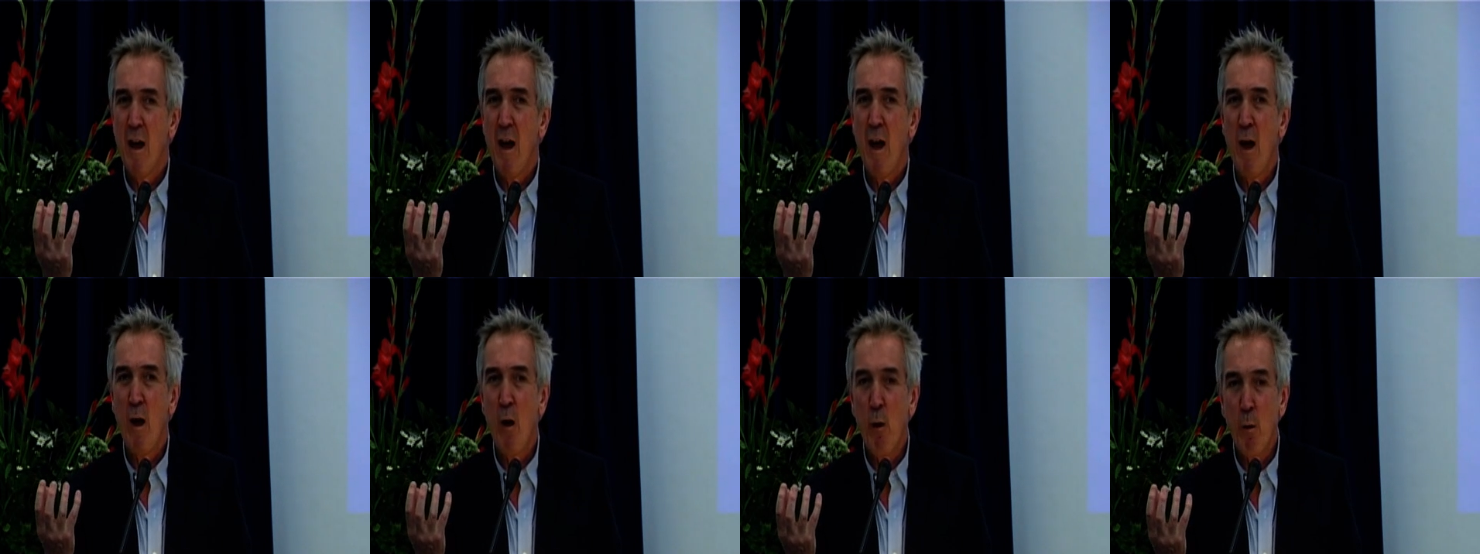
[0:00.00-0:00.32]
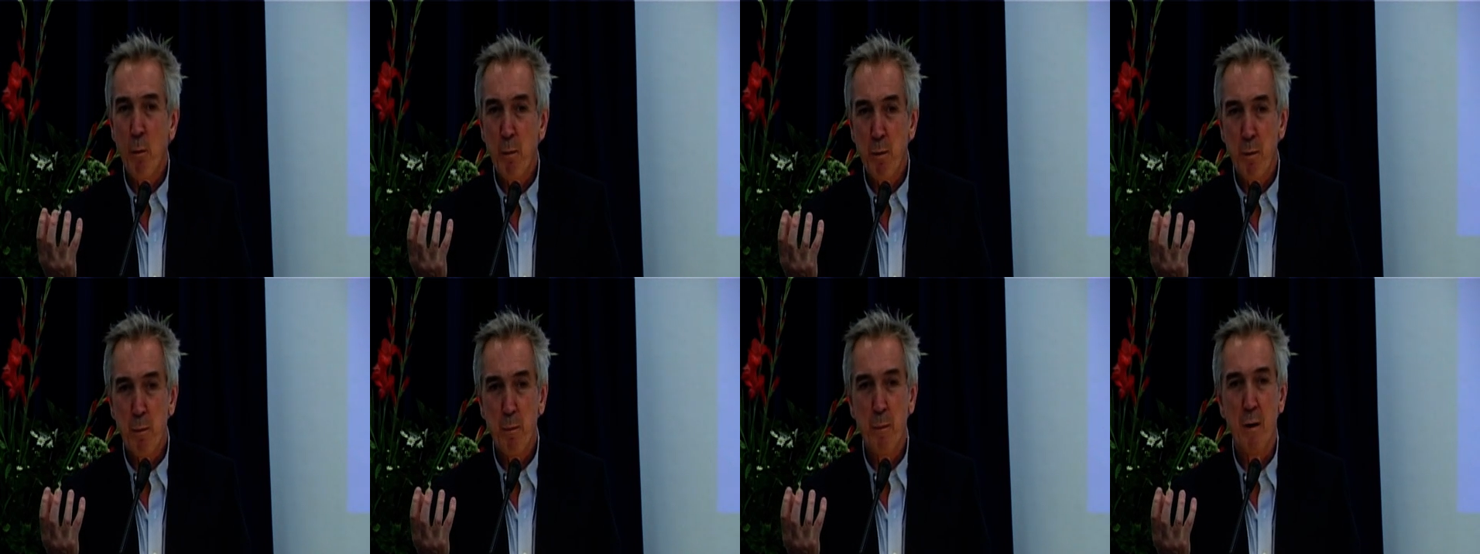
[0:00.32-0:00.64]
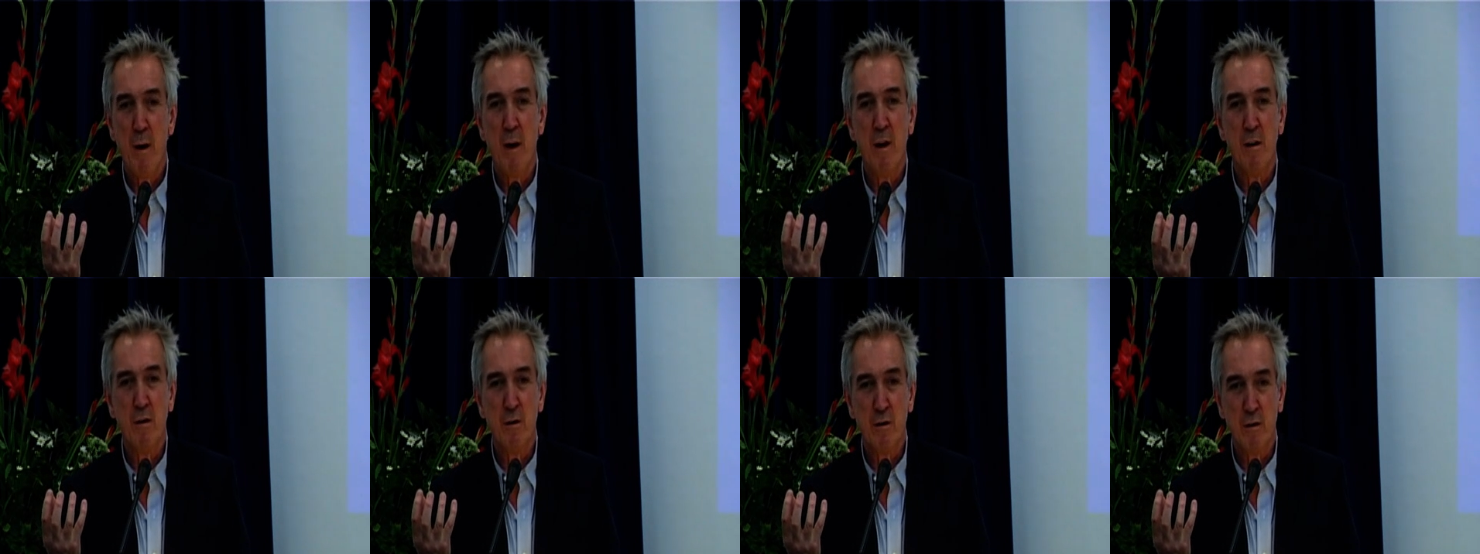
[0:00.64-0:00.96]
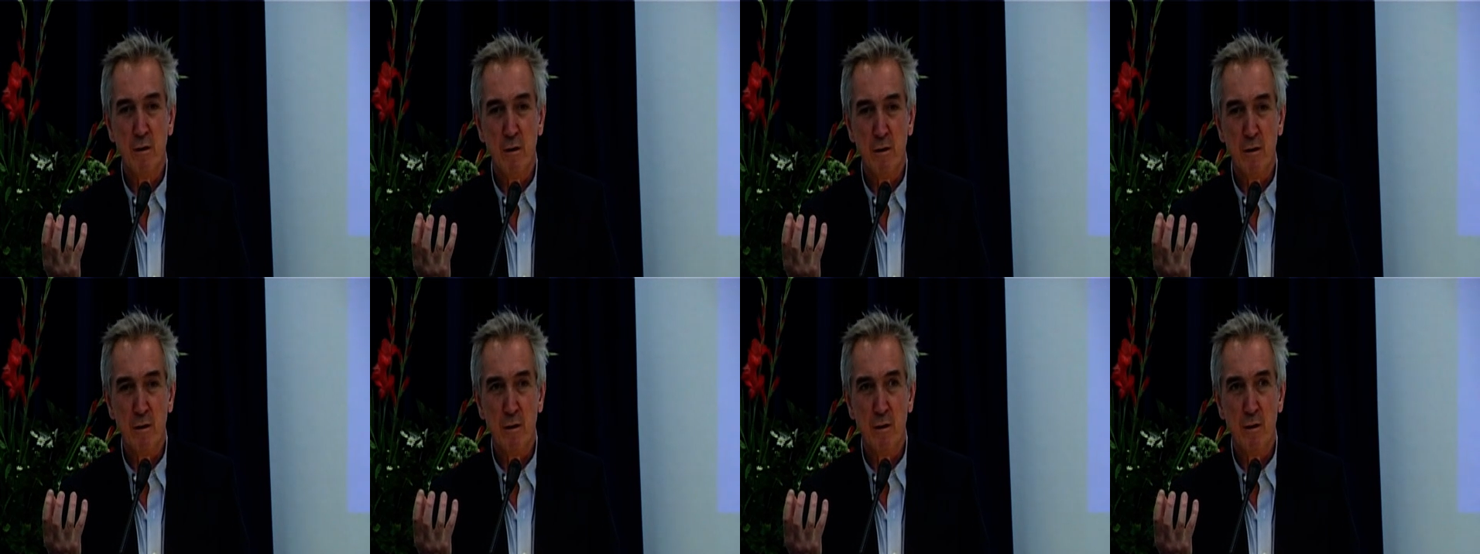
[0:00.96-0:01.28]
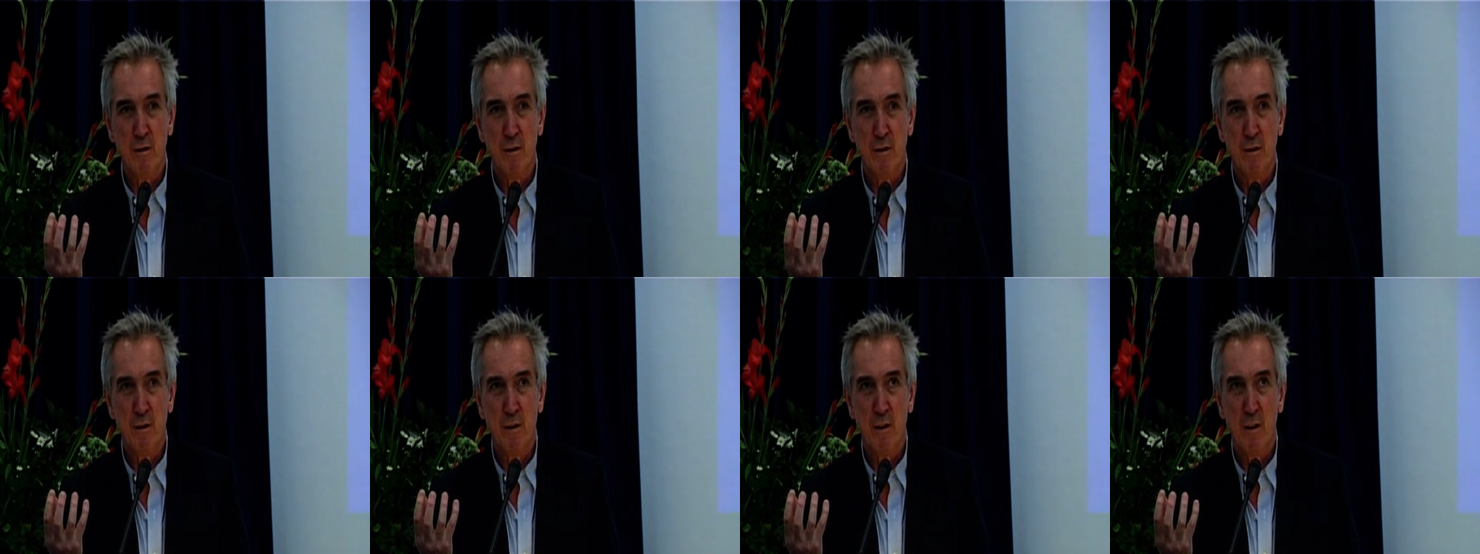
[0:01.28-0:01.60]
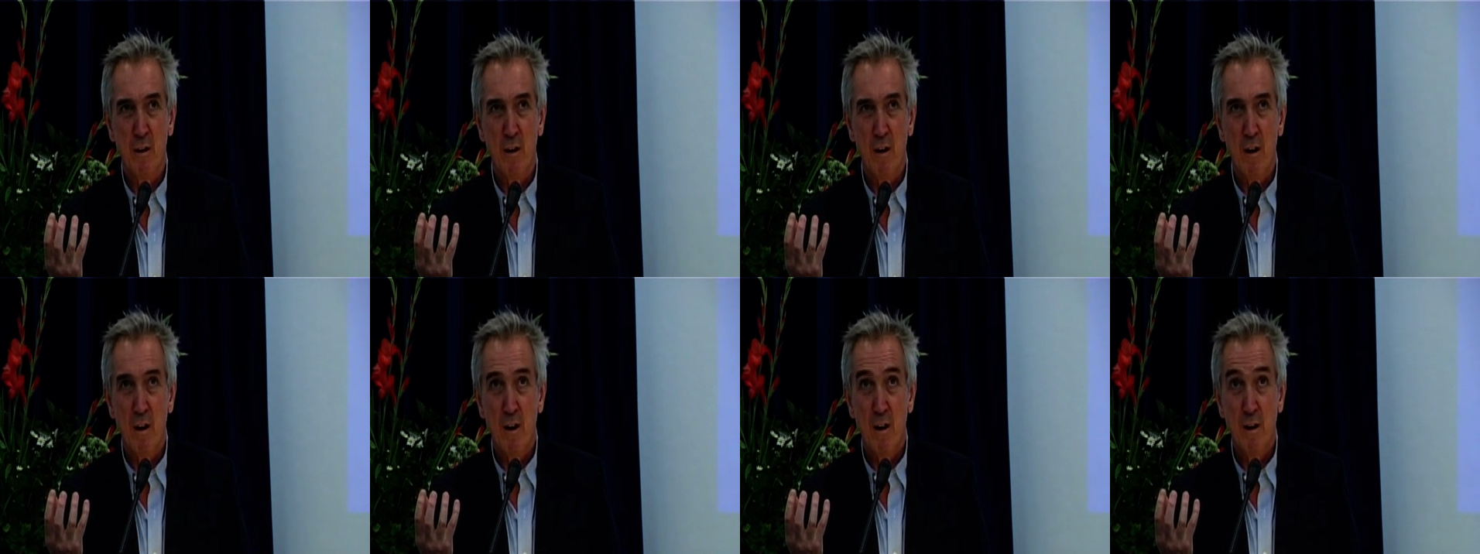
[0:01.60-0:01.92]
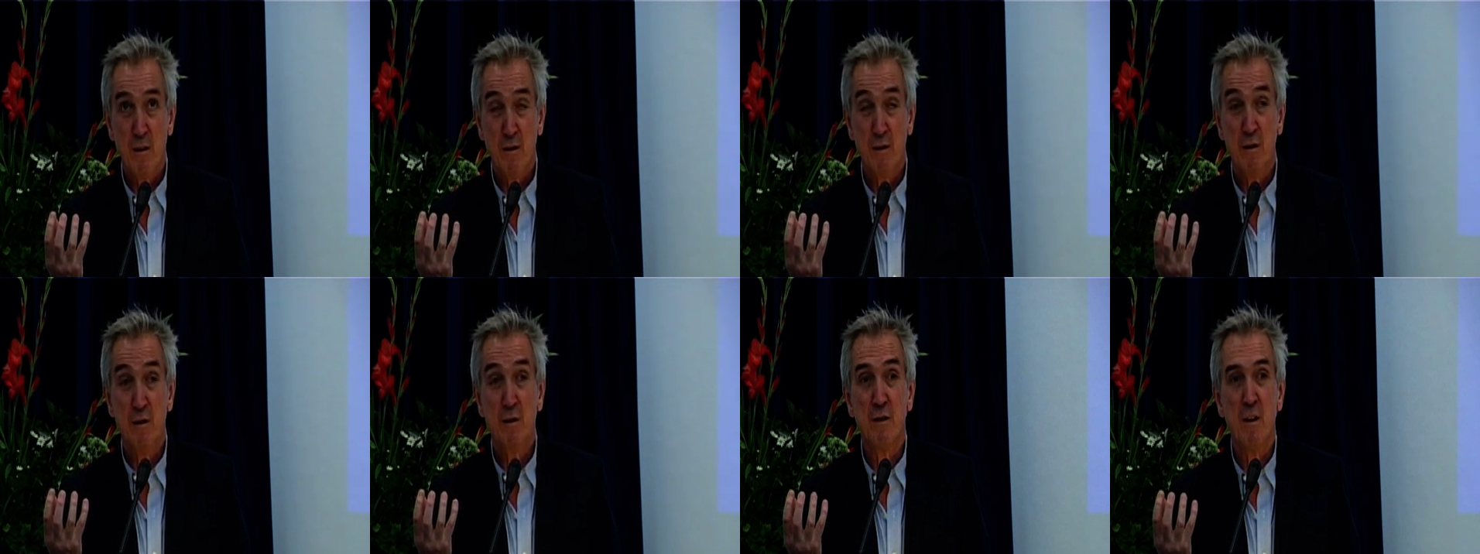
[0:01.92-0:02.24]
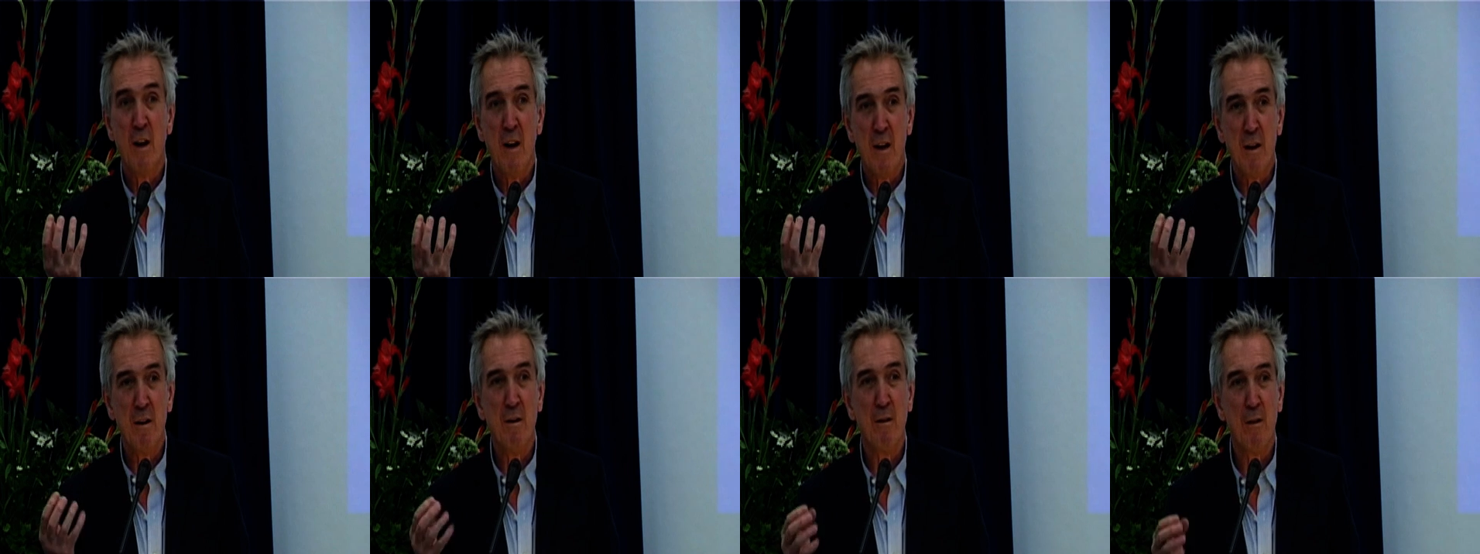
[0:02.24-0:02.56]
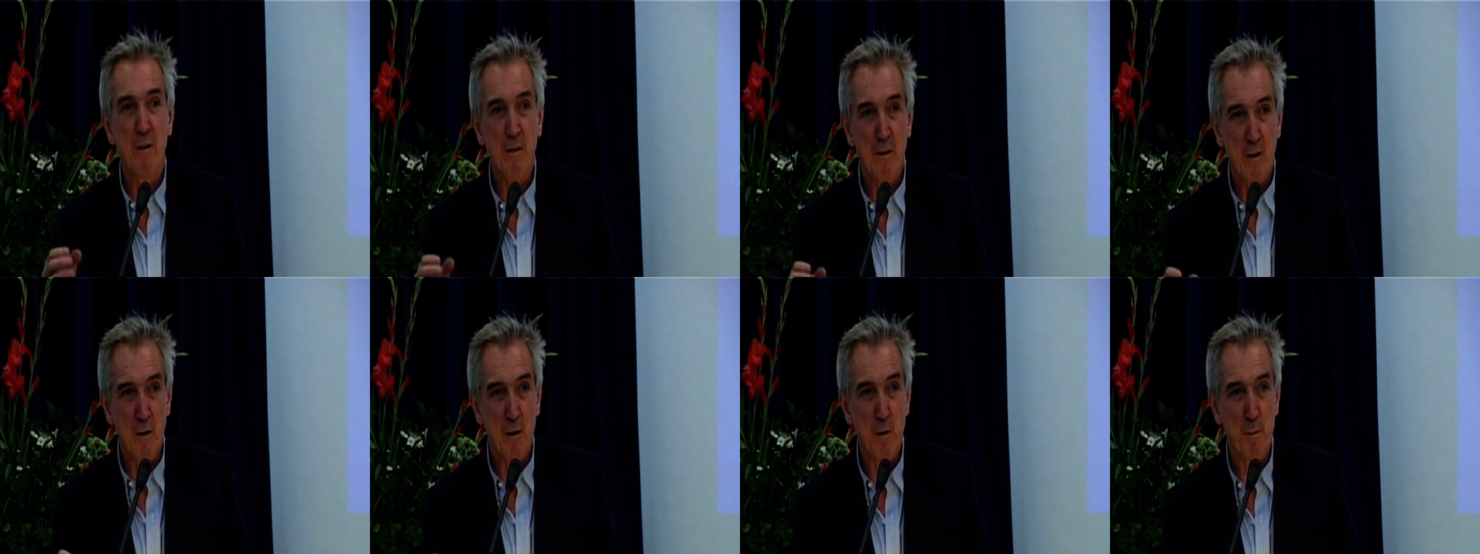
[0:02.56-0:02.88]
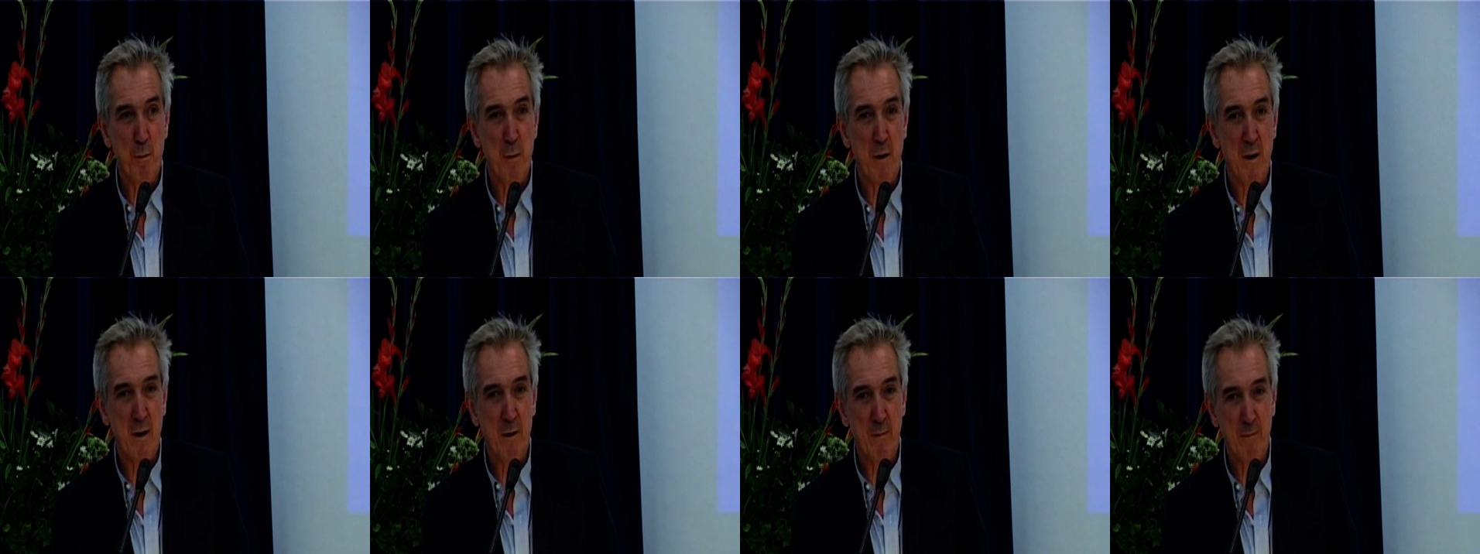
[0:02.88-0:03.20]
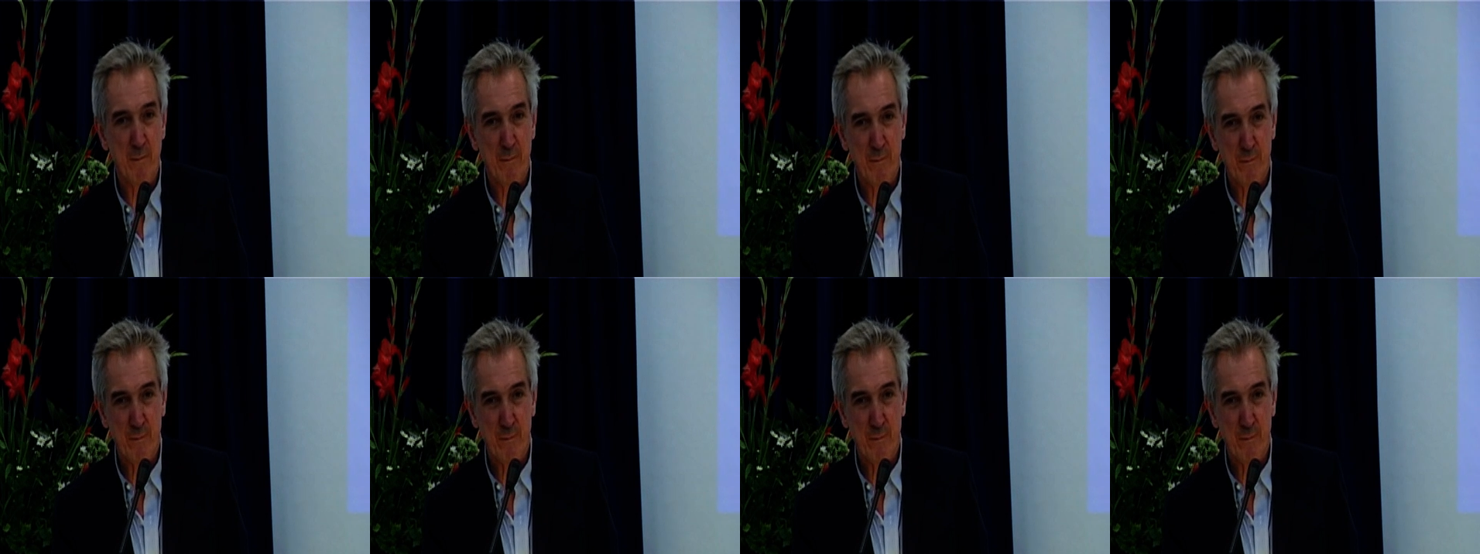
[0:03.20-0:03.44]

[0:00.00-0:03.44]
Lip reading: help patients stay in therapy.